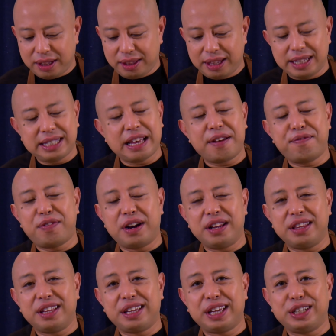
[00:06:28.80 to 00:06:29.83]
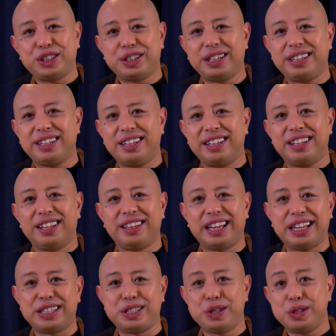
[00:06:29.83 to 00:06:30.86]
Let's have fun in the kitchen.
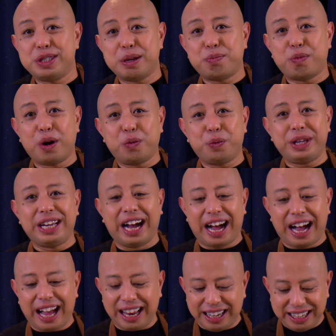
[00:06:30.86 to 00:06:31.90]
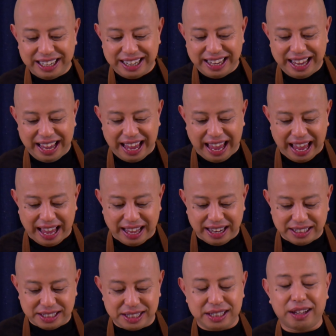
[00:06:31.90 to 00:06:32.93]
Let's use up what we got
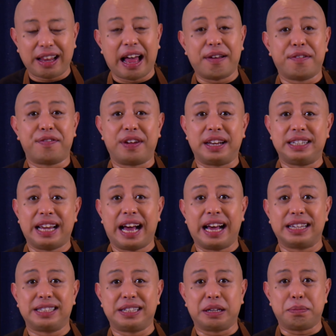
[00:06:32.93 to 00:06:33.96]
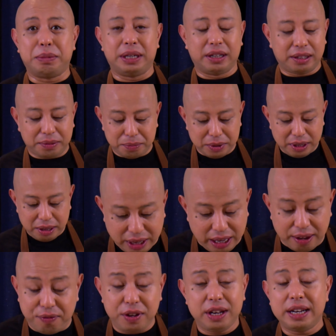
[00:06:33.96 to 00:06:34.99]
and still have a fantastic meal.
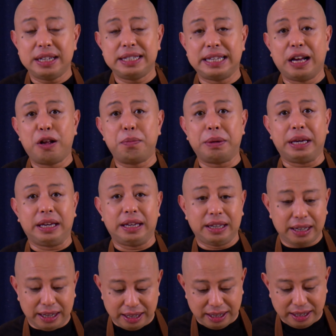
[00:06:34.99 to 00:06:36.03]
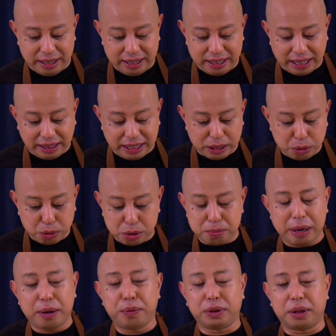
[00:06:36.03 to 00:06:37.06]
If you didn't tell me that this was
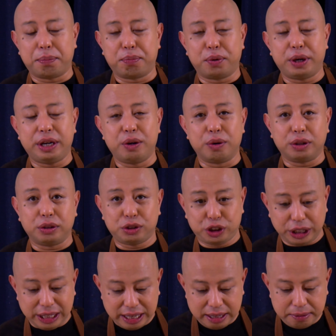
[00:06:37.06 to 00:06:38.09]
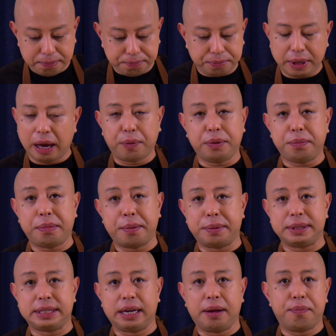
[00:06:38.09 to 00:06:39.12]
made with the pre-grilled chicken, I wouldn't be able
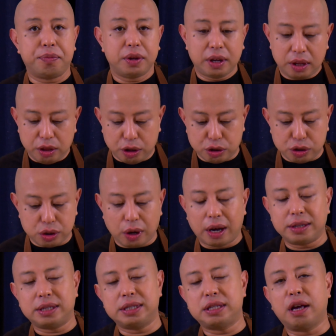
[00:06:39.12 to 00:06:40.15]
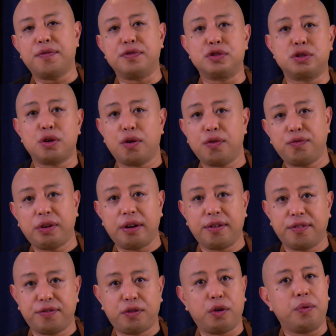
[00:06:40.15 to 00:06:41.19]
to tell. The sauce itself is so
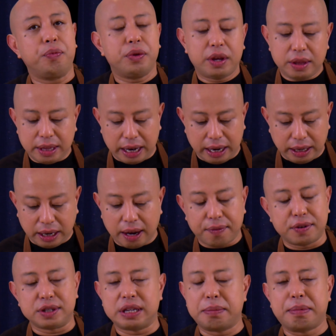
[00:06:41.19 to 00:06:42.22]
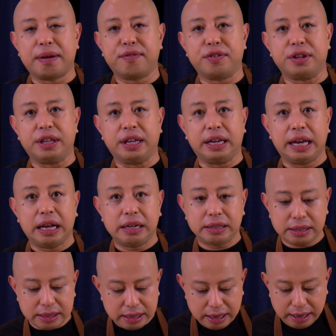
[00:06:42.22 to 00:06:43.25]
flavorful that it covers up everything
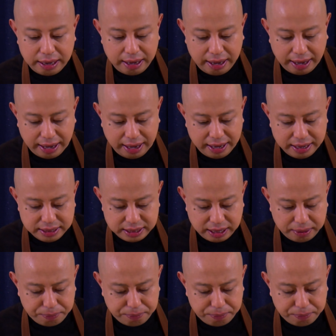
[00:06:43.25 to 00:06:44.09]
else. And